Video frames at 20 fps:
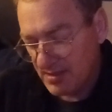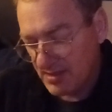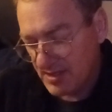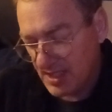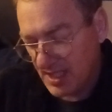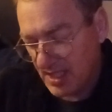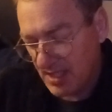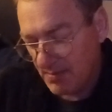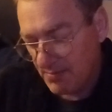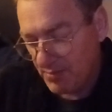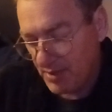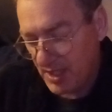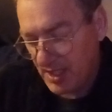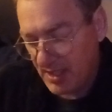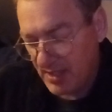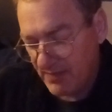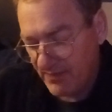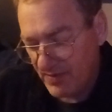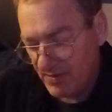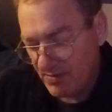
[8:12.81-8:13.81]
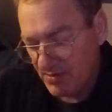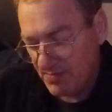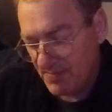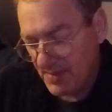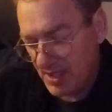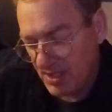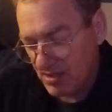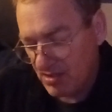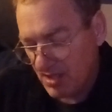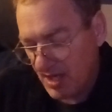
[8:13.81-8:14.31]
take a bite of it with
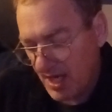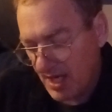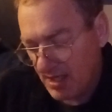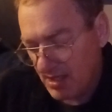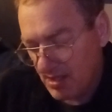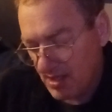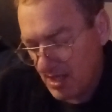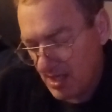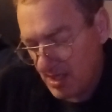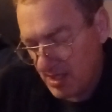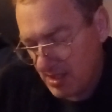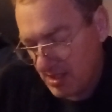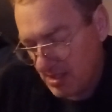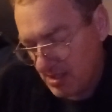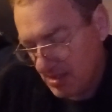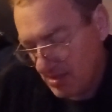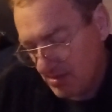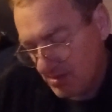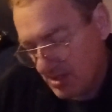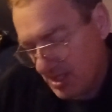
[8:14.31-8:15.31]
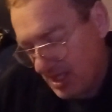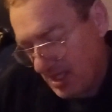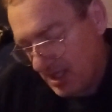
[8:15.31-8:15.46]
my cracker on it. Okay,